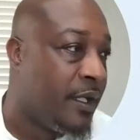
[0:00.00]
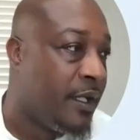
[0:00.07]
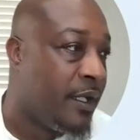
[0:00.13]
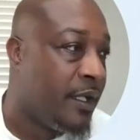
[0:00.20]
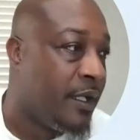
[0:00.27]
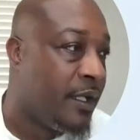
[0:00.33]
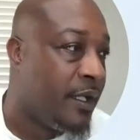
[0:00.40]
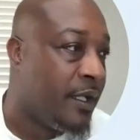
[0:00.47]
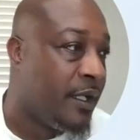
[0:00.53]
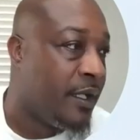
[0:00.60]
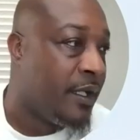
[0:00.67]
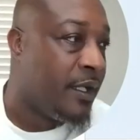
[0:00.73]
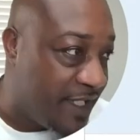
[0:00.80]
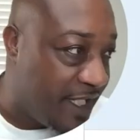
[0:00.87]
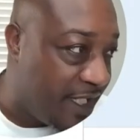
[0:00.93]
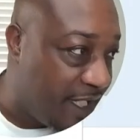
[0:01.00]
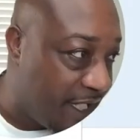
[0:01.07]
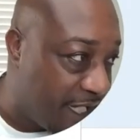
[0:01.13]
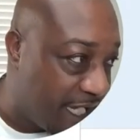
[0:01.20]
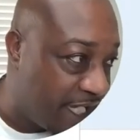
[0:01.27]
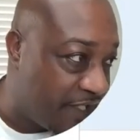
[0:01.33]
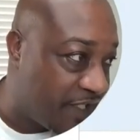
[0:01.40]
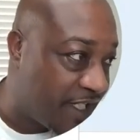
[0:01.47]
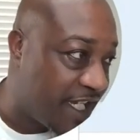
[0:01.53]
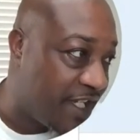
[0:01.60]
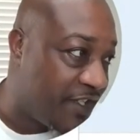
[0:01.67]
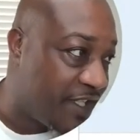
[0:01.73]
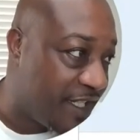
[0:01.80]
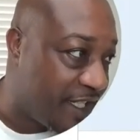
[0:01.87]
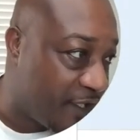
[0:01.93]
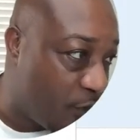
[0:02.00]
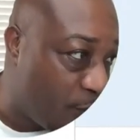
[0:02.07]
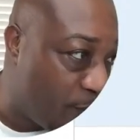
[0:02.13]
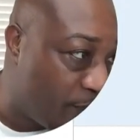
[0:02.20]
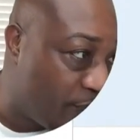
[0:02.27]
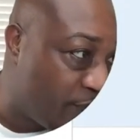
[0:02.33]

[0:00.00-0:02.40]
ADHD, education and coping